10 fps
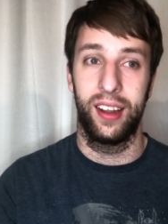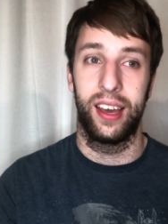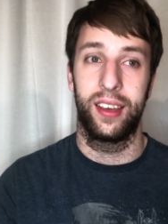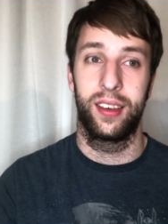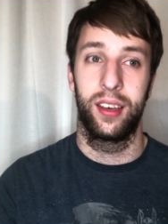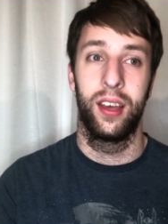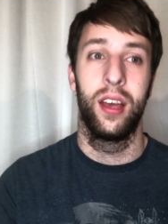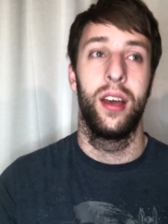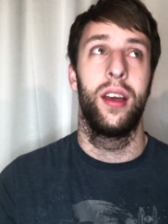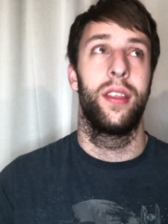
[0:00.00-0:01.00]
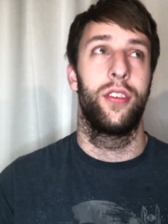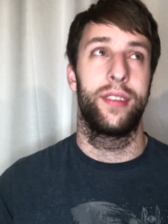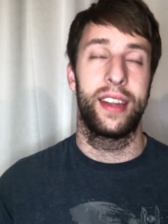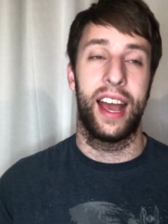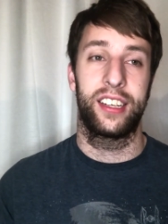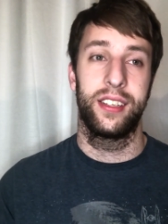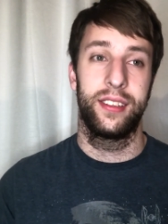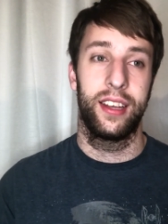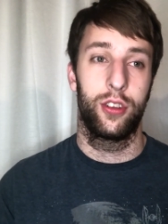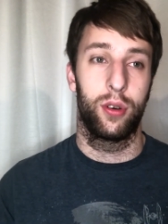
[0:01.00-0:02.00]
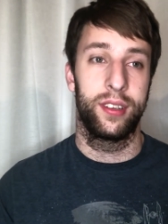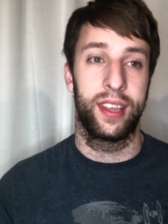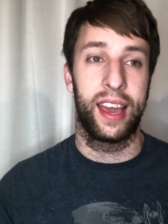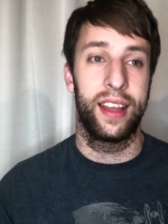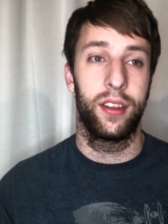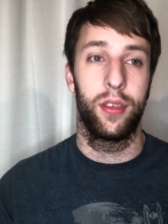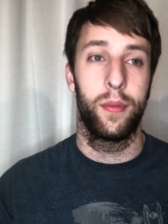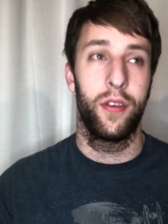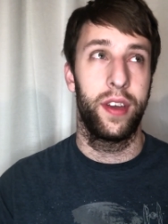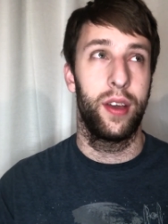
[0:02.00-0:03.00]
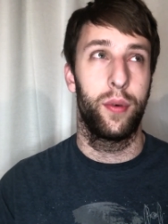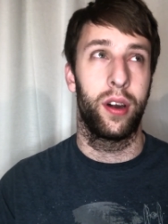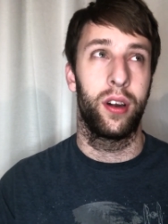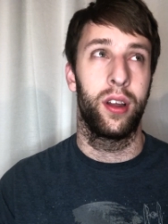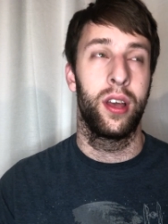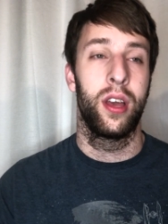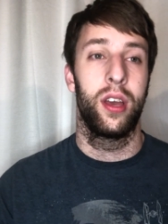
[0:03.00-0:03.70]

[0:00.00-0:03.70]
Like there's an action scene towards the end of the movie where